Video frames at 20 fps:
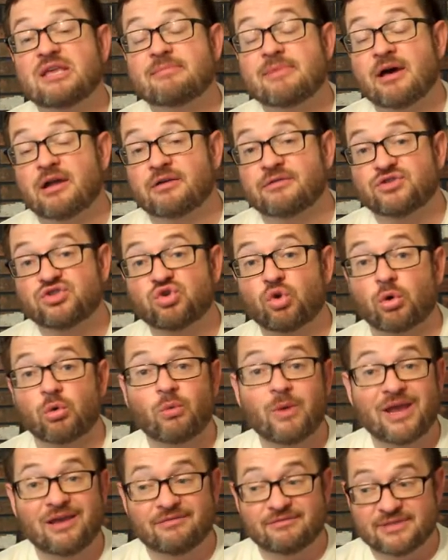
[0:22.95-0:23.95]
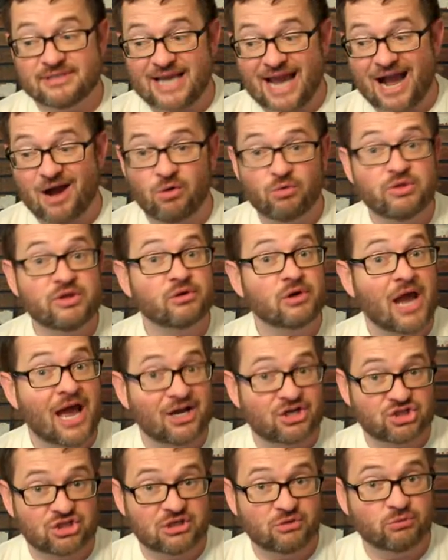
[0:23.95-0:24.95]
the amount of shortwave down that
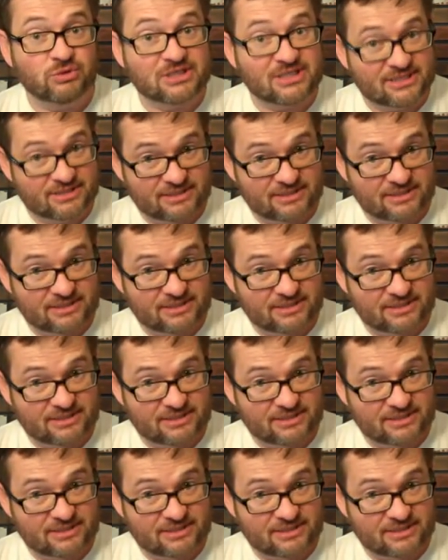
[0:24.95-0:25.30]
actually,